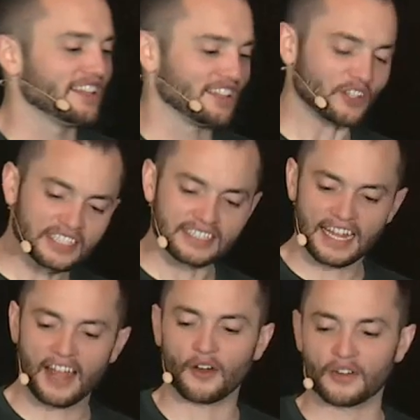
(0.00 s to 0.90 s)
He looks
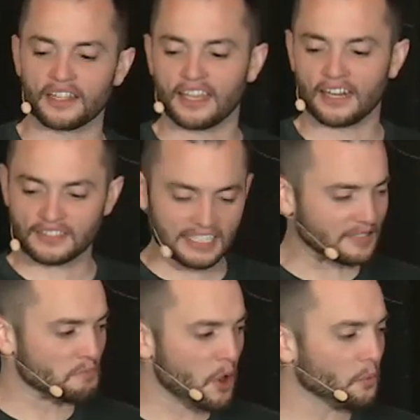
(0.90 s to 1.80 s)
down, and I was in
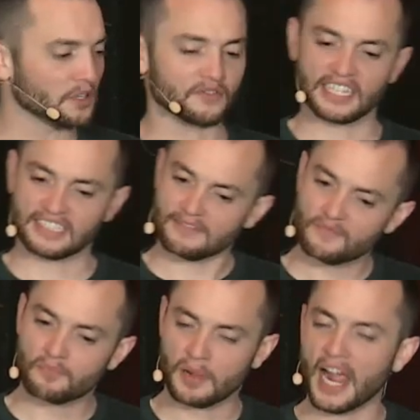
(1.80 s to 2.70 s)
this moment of like
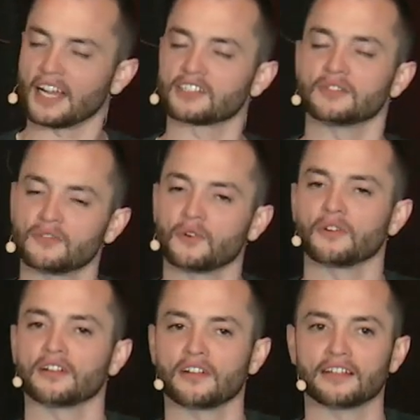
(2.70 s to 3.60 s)
passion
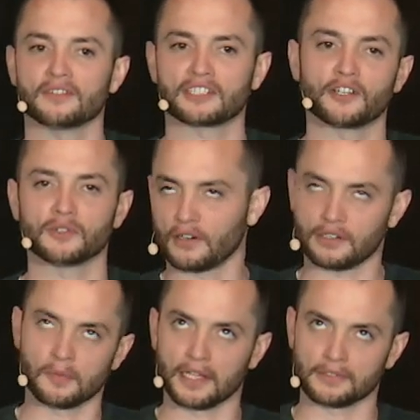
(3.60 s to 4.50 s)
for it, right? Which I know is hard
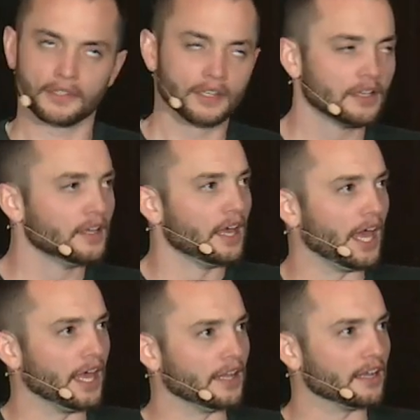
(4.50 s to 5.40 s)
to imagine.
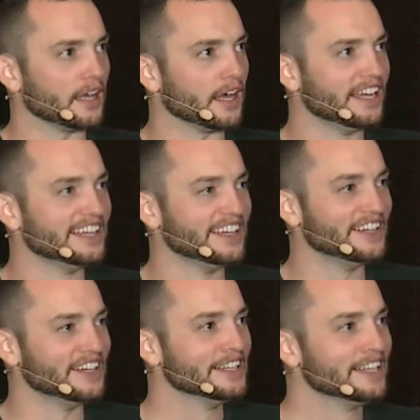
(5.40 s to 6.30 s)
And,
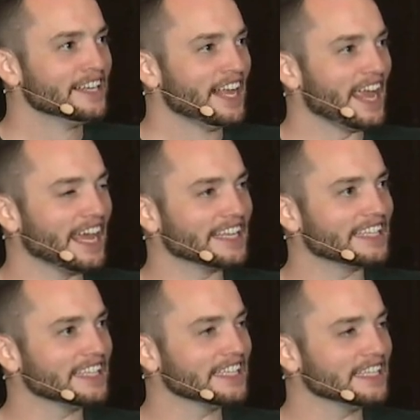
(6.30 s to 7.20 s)
and
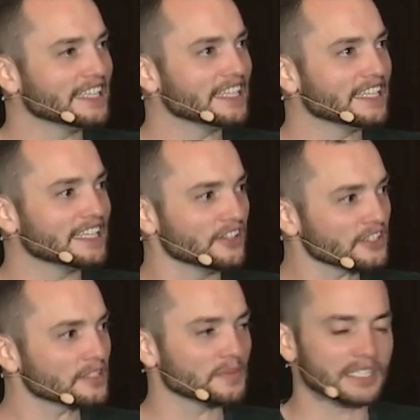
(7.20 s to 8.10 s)
he, he
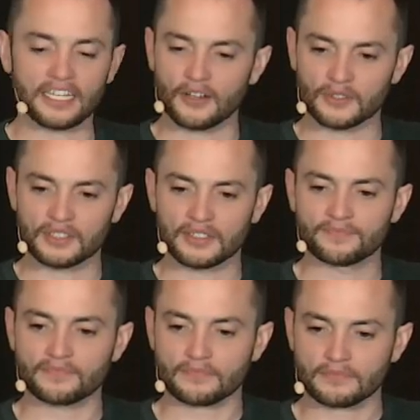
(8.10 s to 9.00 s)
looks at me and he goes,